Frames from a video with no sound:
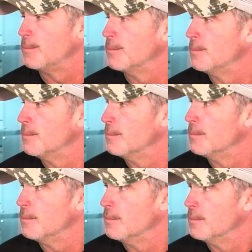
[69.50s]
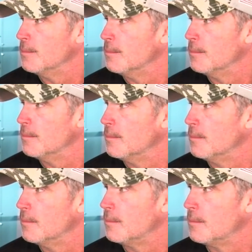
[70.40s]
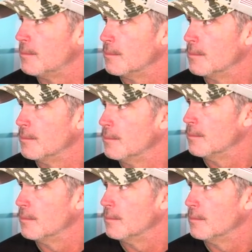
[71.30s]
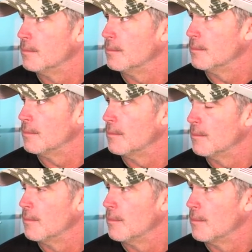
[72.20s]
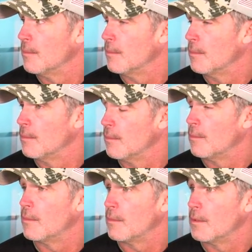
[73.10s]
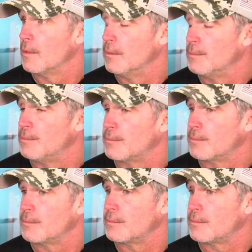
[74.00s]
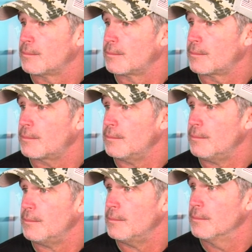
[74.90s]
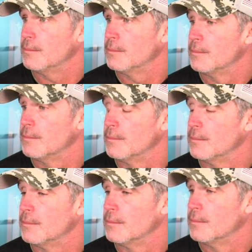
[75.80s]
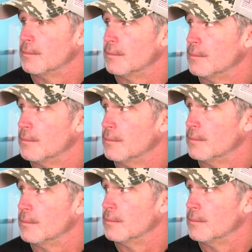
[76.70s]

(silent)